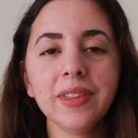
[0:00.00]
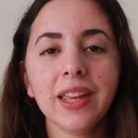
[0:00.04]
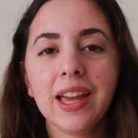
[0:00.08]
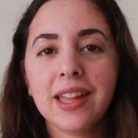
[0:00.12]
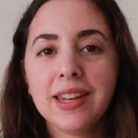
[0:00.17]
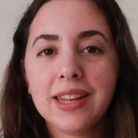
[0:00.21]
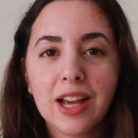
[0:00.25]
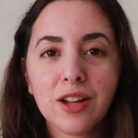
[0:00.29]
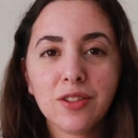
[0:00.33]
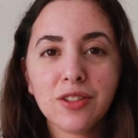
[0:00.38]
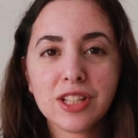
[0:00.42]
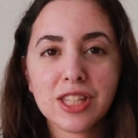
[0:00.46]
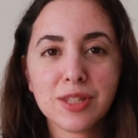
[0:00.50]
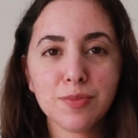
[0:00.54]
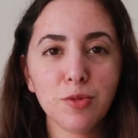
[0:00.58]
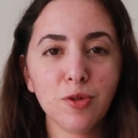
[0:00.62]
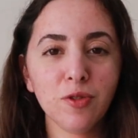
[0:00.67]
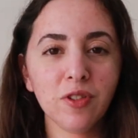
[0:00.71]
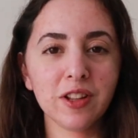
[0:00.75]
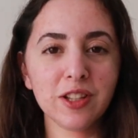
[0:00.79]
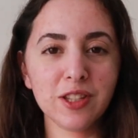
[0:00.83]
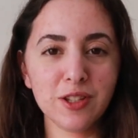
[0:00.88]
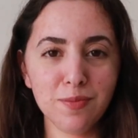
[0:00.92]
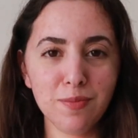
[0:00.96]
And now let's move
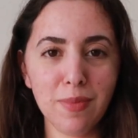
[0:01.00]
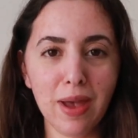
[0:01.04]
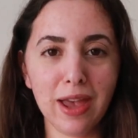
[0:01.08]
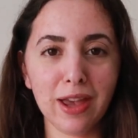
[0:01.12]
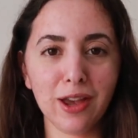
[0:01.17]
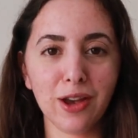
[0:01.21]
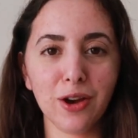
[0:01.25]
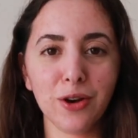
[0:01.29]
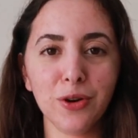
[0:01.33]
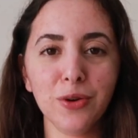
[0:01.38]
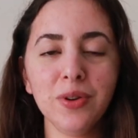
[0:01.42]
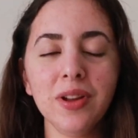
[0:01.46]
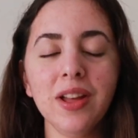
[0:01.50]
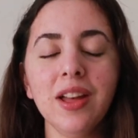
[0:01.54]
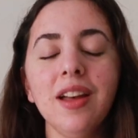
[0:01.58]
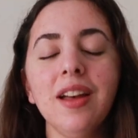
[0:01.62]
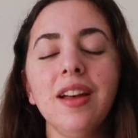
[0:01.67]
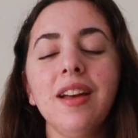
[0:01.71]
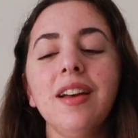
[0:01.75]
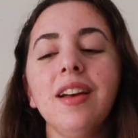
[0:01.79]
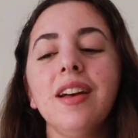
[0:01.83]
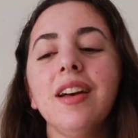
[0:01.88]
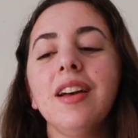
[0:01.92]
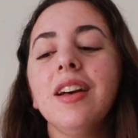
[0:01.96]
on to Mango.
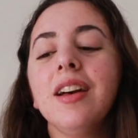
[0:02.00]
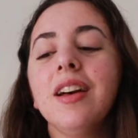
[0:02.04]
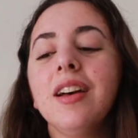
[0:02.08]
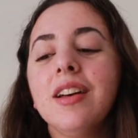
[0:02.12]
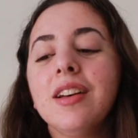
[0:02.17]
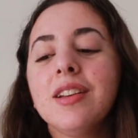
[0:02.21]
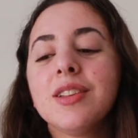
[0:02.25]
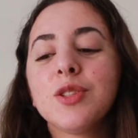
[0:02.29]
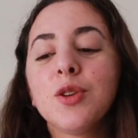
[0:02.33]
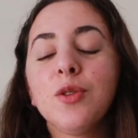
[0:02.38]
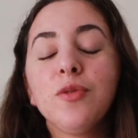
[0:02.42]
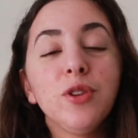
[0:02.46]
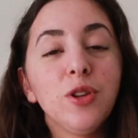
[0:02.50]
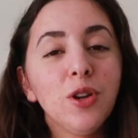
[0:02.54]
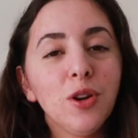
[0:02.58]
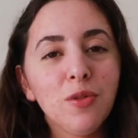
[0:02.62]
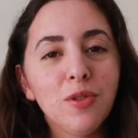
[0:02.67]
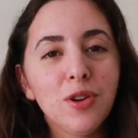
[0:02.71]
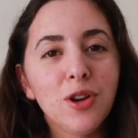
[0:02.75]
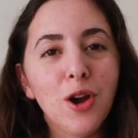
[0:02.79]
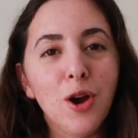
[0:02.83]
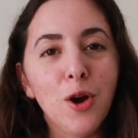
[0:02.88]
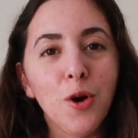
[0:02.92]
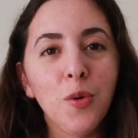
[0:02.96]
So if you
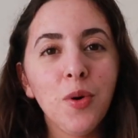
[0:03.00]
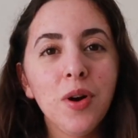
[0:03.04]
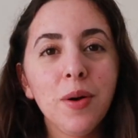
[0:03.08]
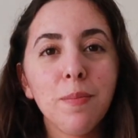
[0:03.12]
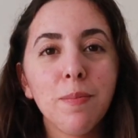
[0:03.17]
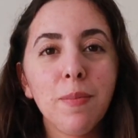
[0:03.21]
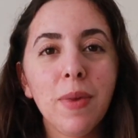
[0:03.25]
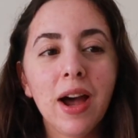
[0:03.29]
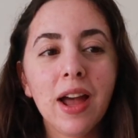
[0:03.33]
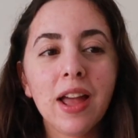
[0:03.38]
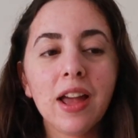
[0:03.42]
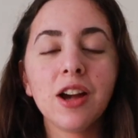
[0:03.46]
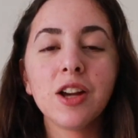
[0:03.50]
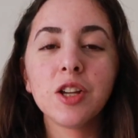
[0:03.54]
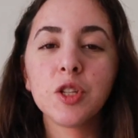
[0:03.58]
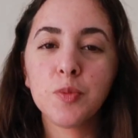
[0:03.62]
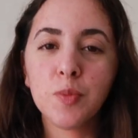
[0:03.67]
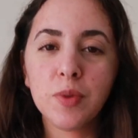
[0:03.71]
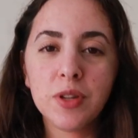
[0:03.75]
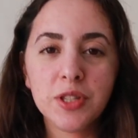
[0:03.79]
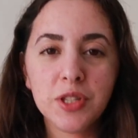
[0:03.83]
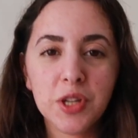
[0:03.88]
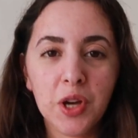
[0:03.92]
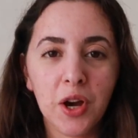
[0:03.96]
don't know, my
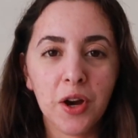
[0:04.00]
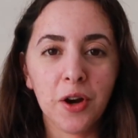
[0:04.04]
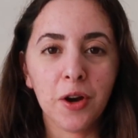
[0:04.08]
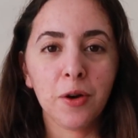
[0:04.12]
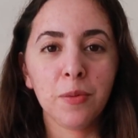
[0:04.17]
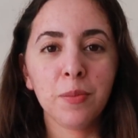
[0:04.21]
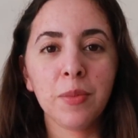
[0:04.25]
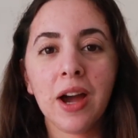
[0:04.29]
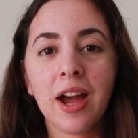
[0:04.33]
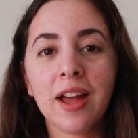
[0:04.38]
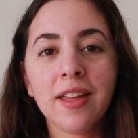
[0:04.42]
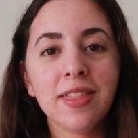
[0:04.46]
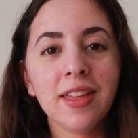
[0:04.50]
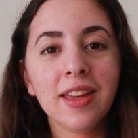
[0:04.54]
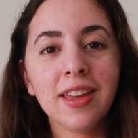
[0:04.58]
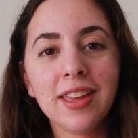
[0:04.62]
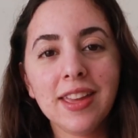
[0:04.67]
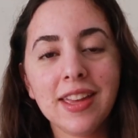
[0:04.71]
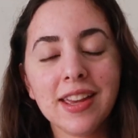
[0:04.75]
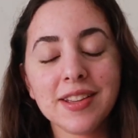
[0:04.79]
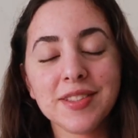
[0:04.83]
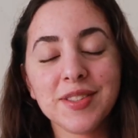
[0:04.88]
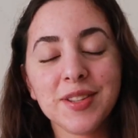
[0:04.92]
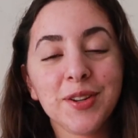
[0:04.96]
husband Tom, I think
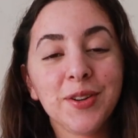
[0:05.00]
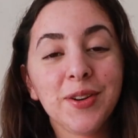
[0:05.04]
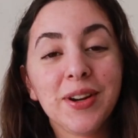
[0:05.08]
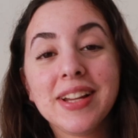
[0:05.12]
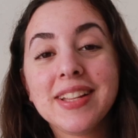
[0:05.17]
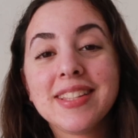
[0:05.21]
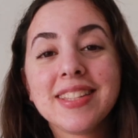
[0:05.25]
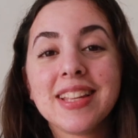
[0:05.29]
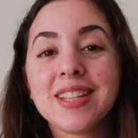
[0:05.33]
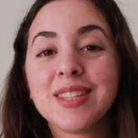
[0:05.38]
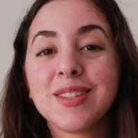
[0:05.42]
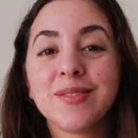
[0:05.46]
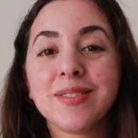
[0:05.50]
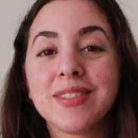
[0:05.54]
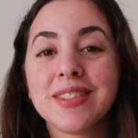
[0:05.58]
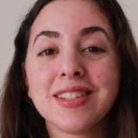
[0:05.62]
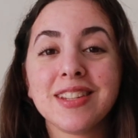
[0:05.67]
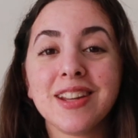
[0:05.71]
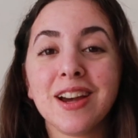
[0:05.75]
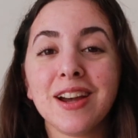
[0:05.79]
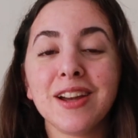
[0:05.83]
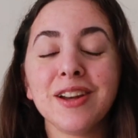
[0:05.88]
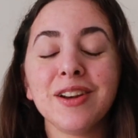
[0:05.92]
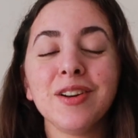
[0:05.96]
he has a great sense of
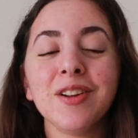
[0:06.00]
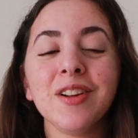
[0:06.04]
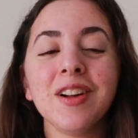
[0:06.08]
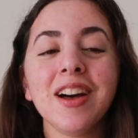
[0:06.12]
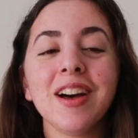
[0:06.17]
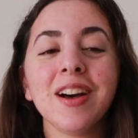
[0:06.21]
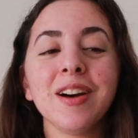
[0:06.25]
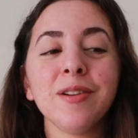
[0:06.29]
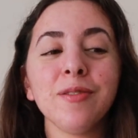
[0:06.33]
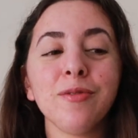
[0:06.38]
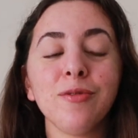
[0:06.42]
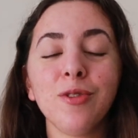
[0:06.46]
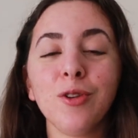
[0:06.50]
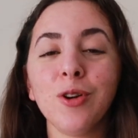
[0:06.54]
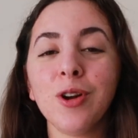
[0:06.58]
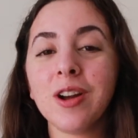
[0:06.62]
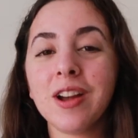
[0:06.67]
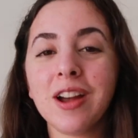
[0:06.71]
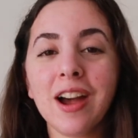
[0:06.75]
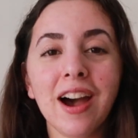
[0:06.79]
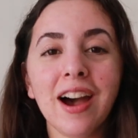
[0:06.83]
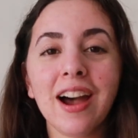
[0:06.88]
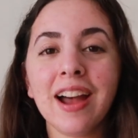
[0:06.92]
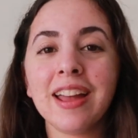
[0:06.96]
style for a
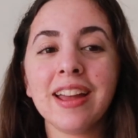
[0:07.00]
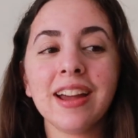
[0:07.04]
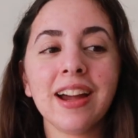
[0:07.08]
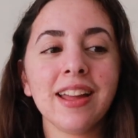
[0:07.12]
guy.